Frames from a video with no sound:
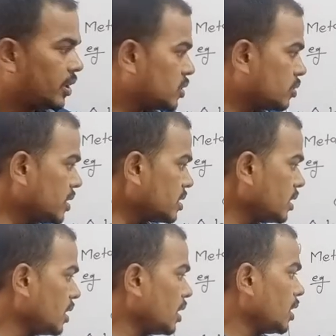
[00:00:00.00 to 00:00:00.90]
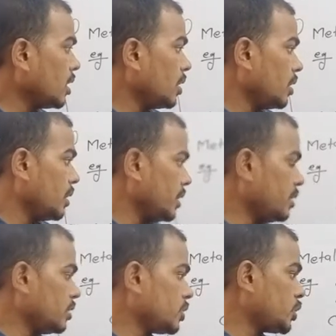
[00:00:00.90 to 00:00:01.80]
Dear student,
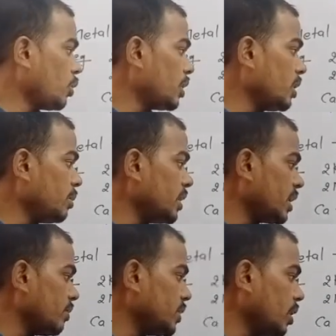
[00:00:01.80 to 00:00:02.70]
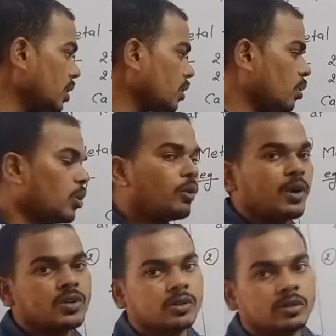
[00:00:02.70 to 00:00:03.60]
here sodium react with the cold
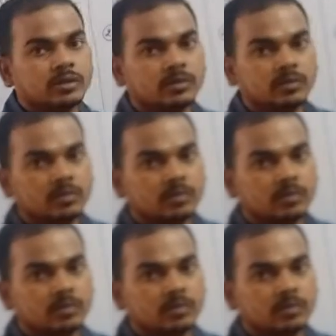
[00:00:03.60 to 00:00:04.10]
water